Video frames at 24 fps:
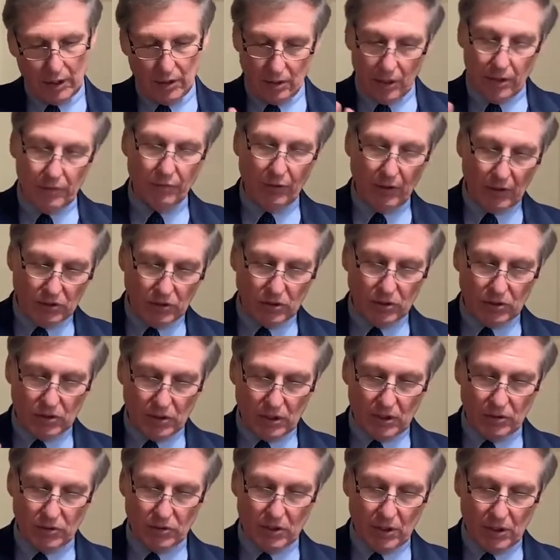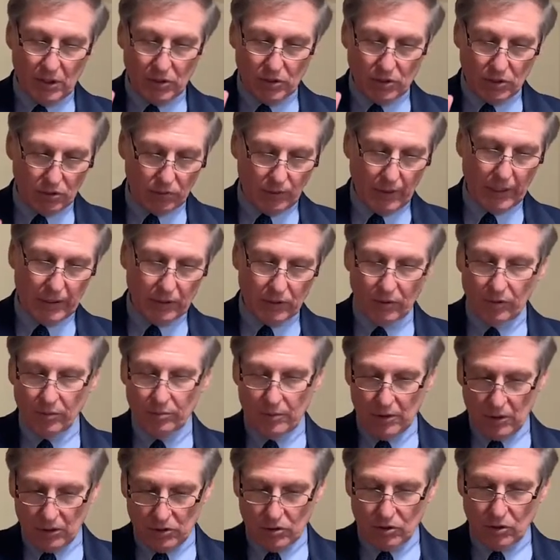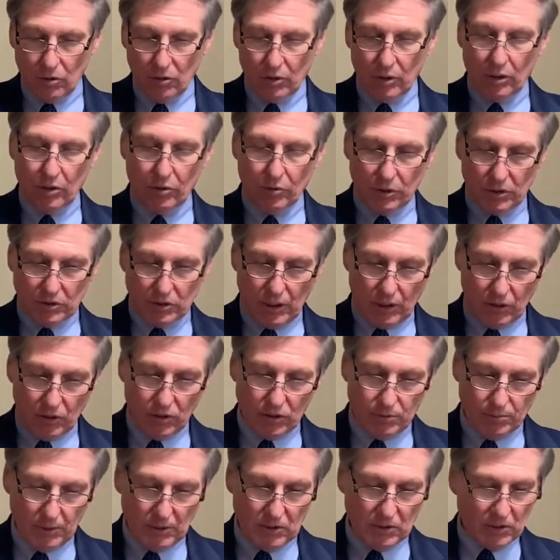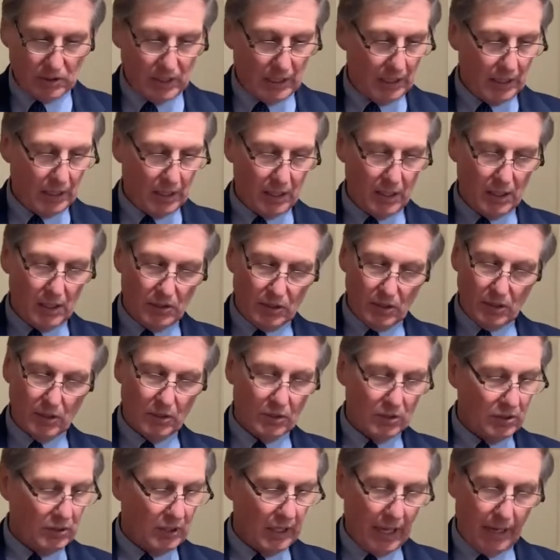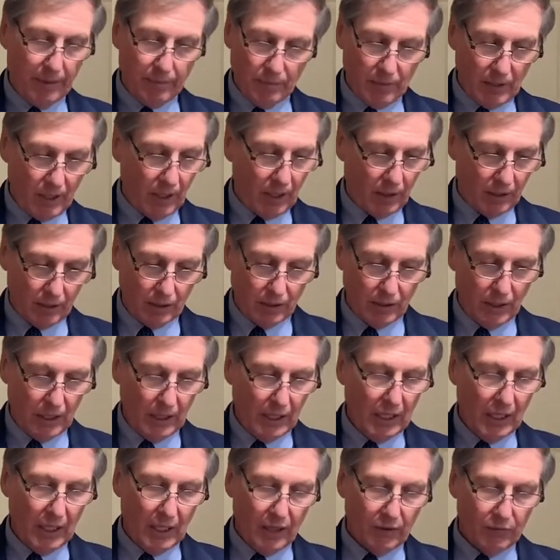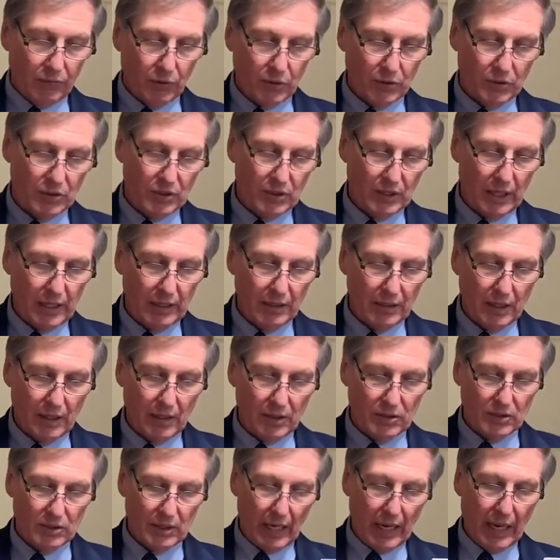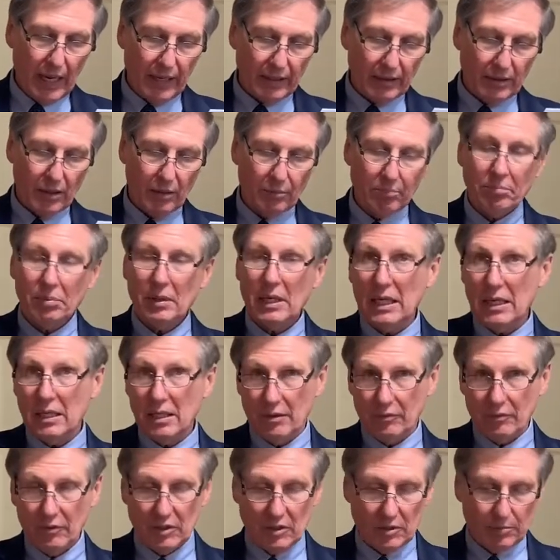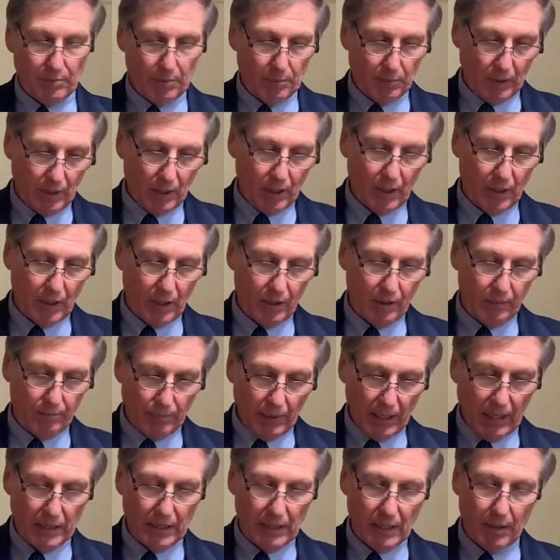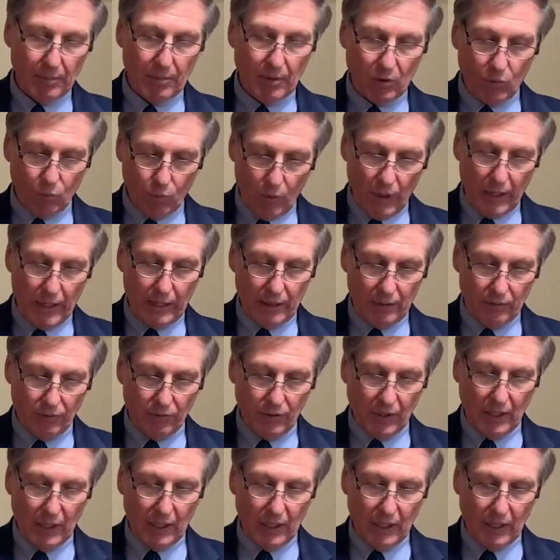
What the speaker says: Infectious Disease Director in Minnesota, Chris Erisman, said it isn't a slam dunk for a state that is at the peak of its pandemic wave.